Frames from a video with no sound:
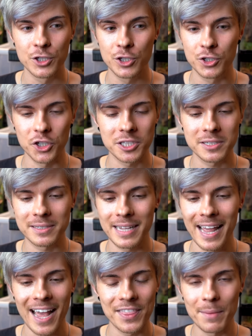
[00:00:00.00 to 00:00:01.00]
just
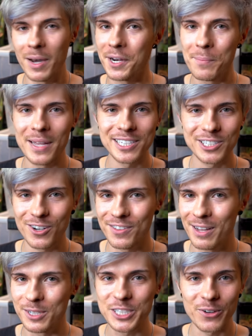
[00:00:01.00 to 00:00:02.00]
had them on a mister
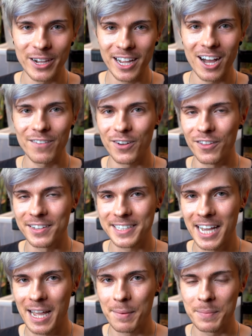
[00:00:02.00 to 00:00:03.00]
that was going off all the
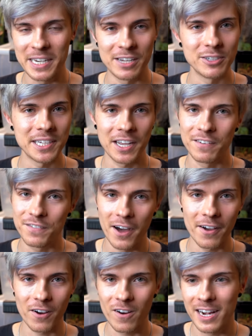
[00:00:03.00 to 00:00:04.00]
time and using a
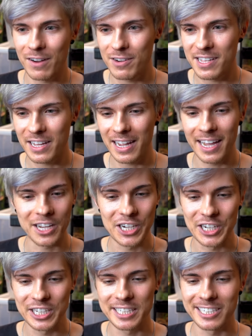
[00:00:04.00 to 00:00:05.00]
fogger and everything I
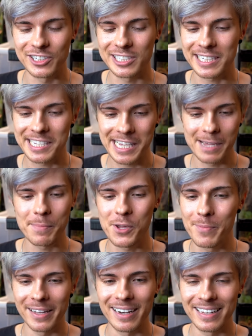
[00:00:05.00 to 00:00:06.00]
could to just keep
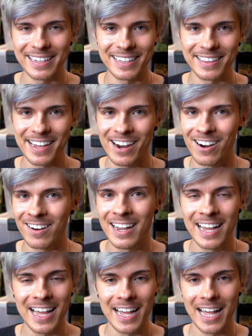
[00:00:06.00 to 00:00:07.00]
humidity in there
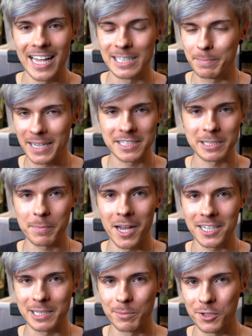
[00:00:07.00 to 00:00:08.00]
as best as
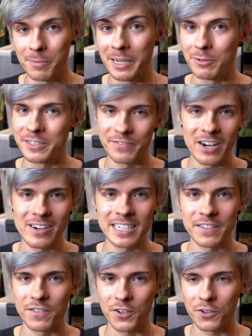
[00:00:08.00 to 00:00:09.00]
possible, but it was very
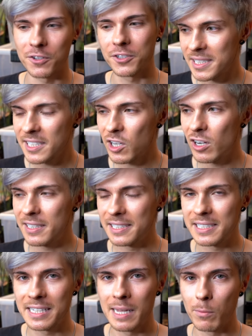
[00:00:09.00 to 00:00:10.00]
difficult. Once I started to
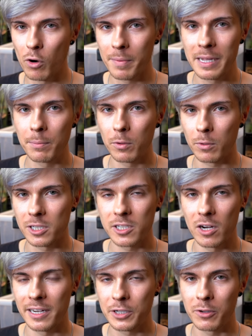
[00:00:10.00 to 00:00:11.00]
see that more people were
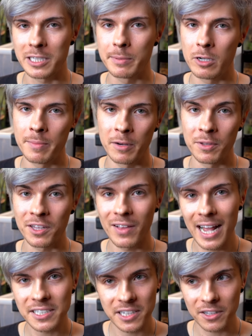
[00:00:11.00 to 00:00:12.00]
starting to experiment with
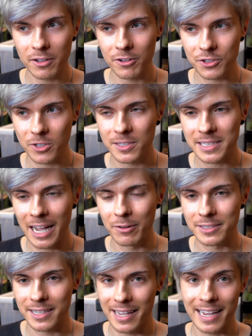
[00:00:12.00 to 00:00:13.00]
glass enclosures, I
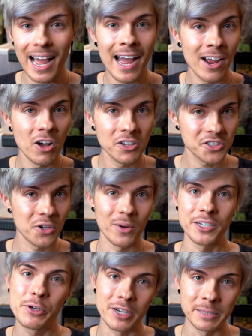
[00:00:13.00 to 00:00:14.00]
was like, I also
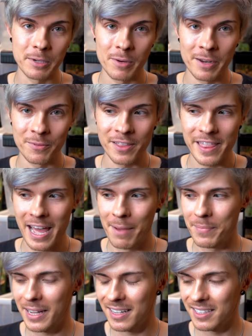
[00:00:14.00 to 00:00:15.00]
want to experiment with
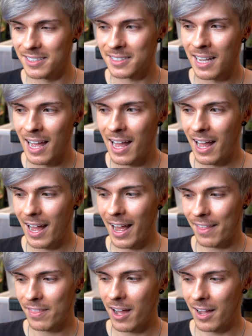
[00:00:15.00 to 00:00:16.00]
that because
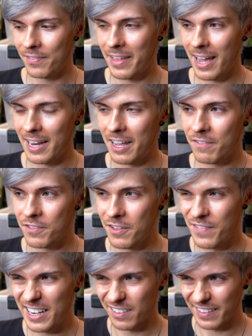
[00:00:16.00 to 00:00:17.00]
I thought that if
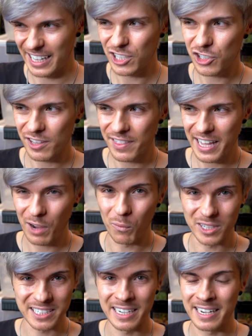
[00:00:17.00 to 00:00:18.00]
the ventilation
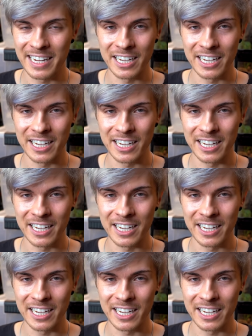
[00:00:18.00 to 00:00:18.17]
thing wasn't an